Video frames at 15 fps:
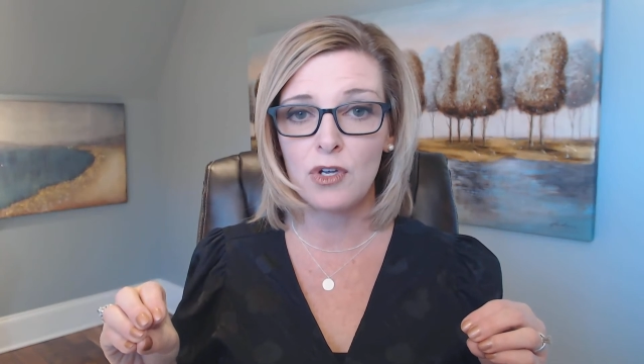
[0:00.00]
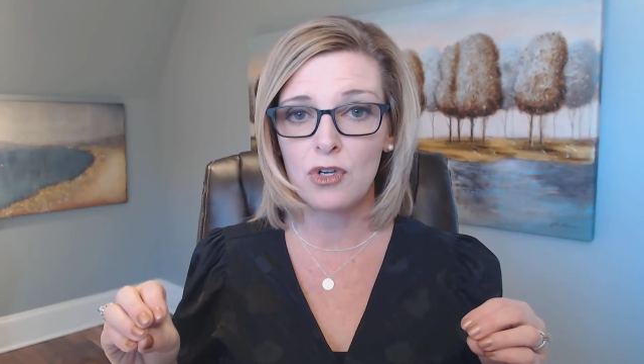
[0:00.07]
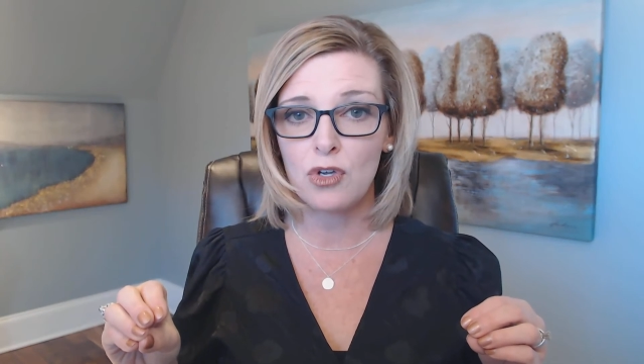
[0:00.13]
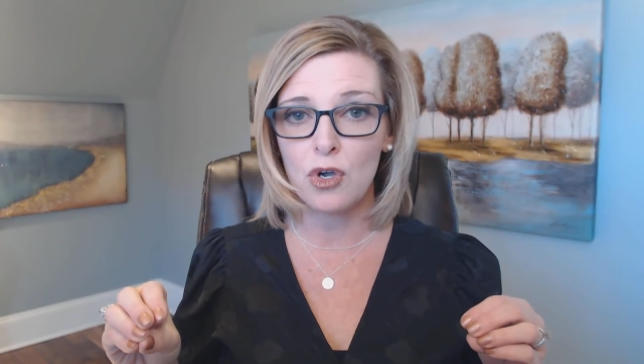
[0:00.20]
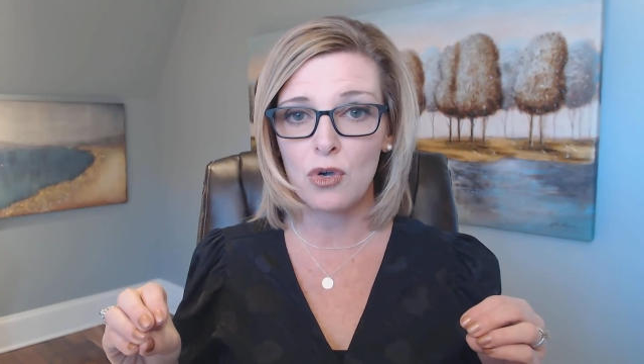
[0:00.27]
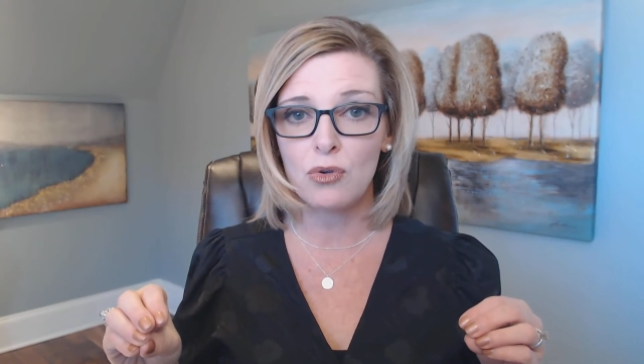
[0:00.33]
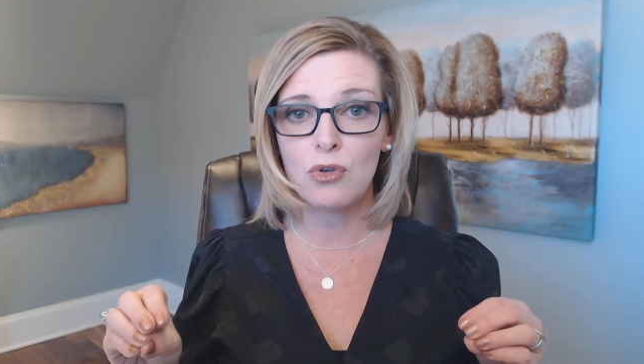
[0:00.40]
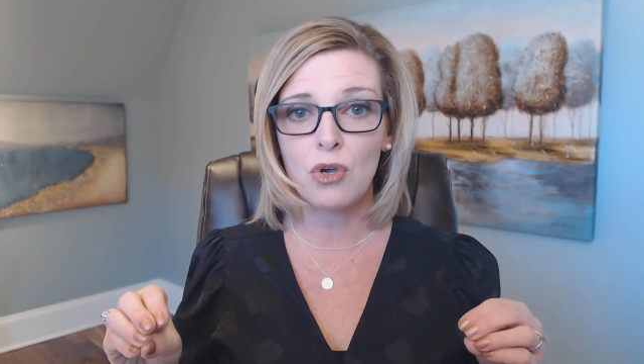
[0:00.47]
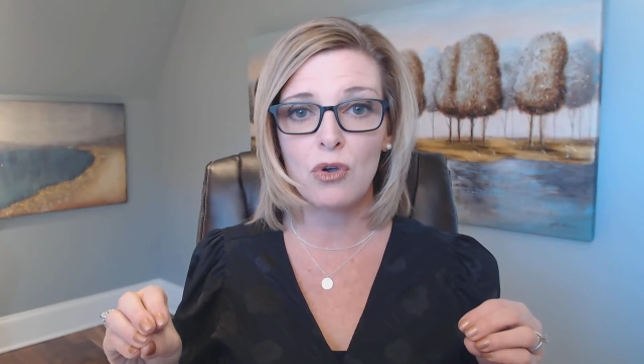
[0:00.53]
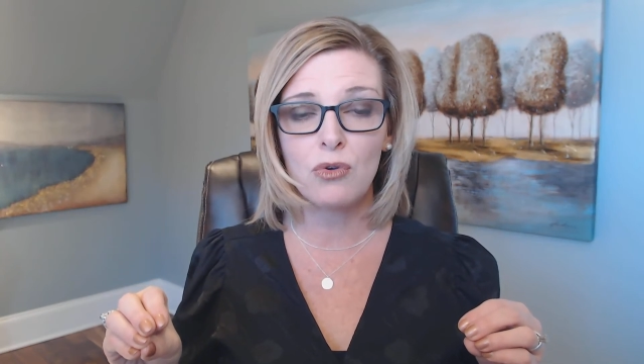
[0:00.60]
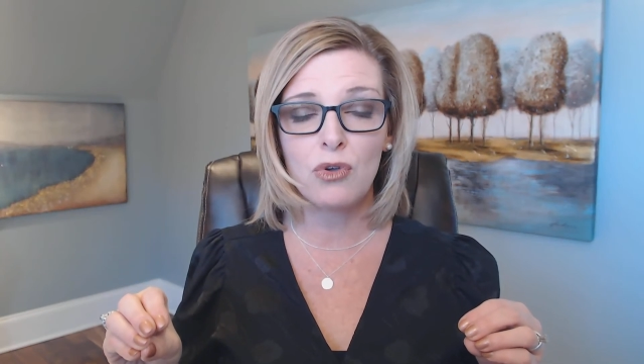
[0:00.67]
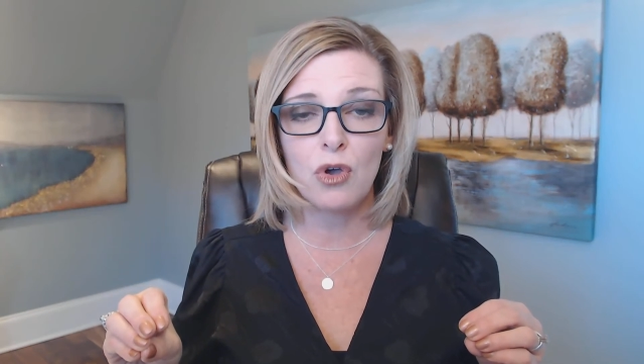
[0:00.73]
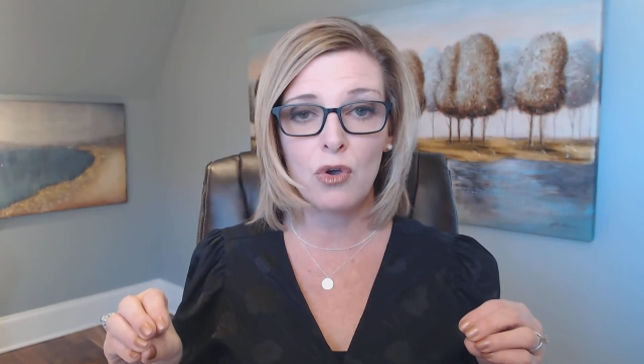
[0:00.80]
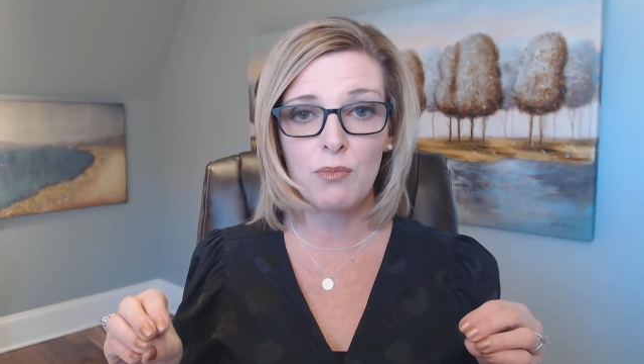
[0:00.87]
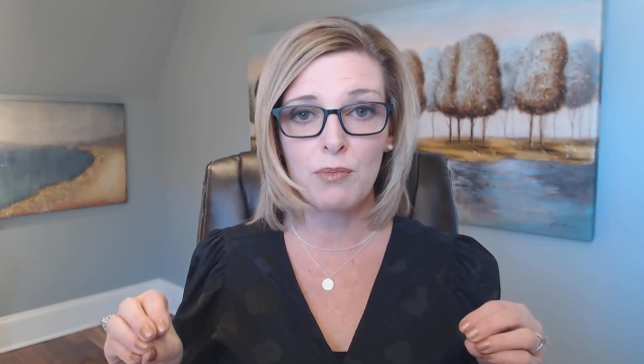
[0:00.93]
go, go,
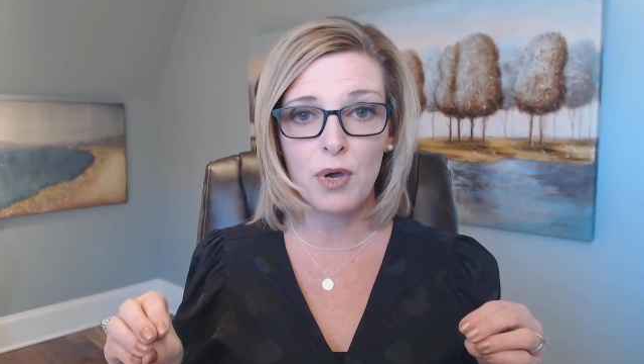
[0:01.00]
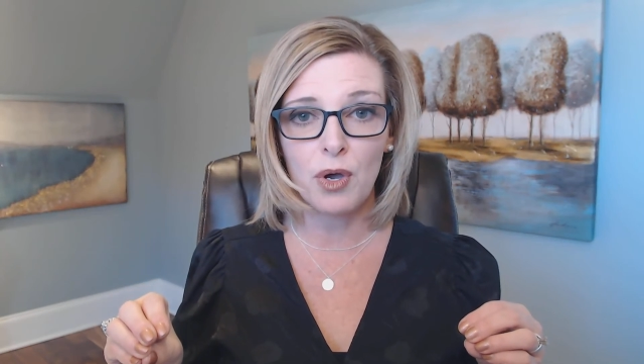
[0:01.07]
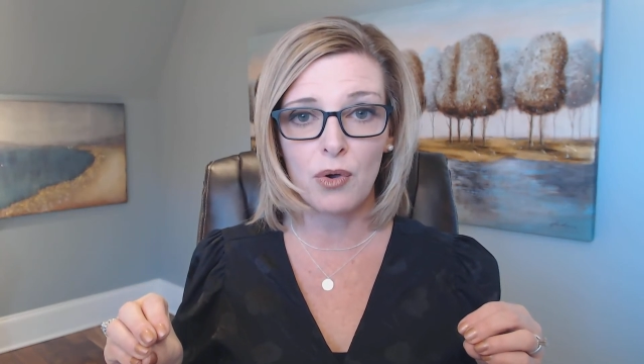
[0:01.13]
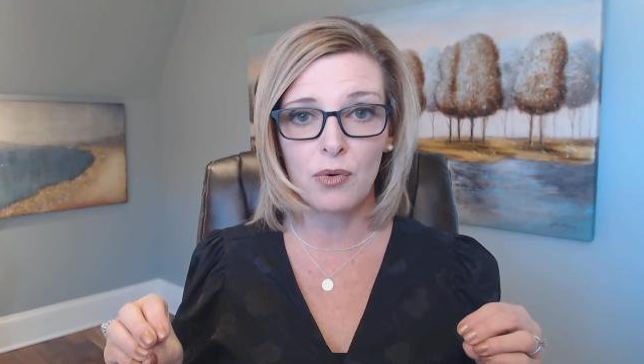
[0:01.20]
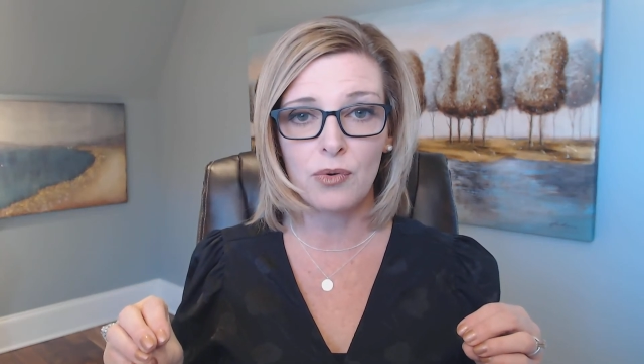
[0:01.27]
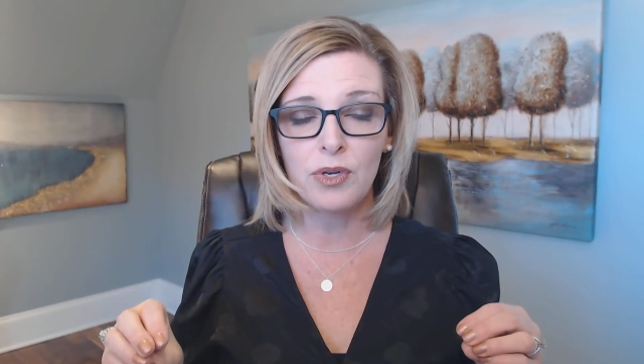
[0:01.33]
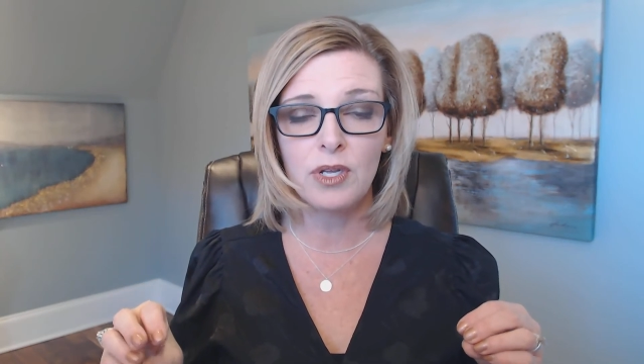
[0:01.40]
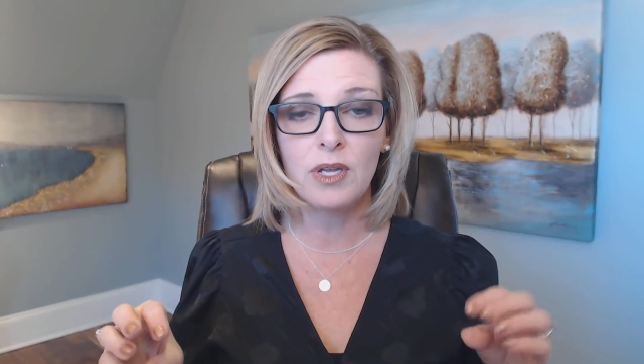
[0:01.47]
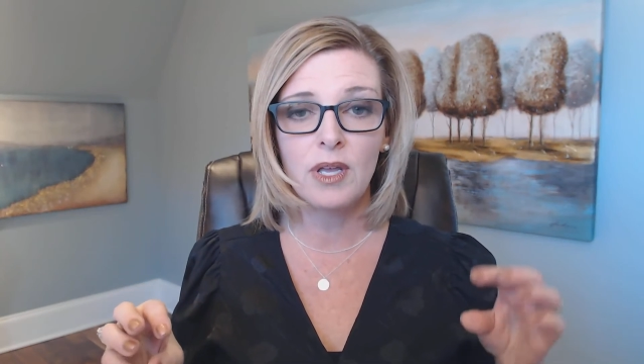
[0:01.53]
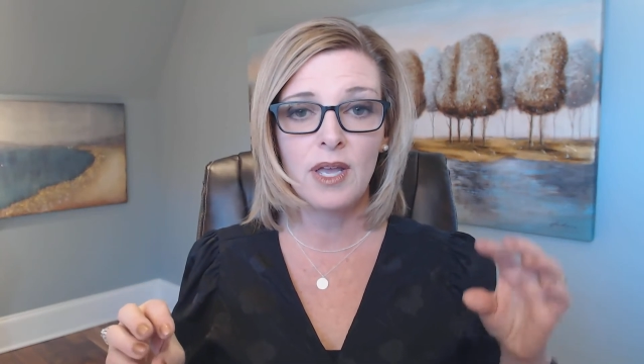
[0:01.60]
go mode,